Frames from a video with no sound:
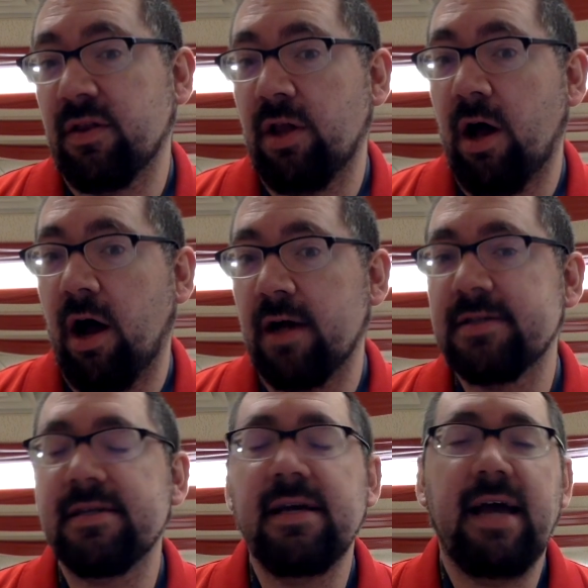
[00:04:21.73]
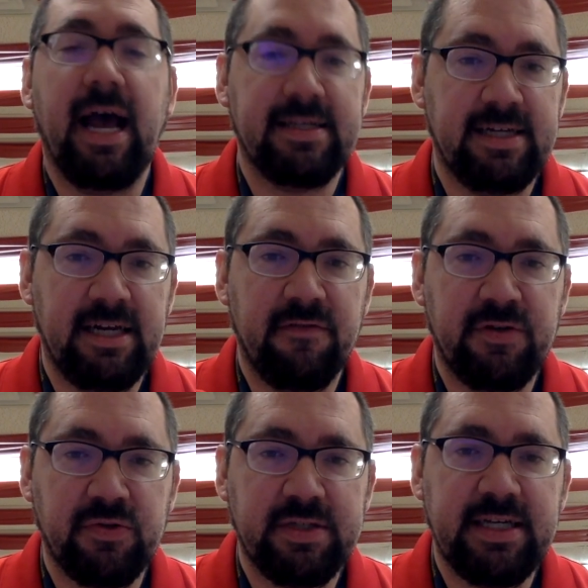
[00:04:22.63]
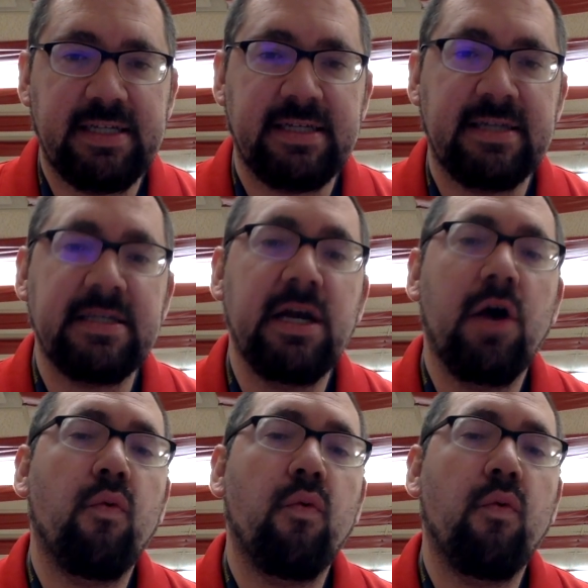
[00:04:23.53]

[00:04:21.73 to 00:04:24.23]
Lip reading: the laws as an individual citizens.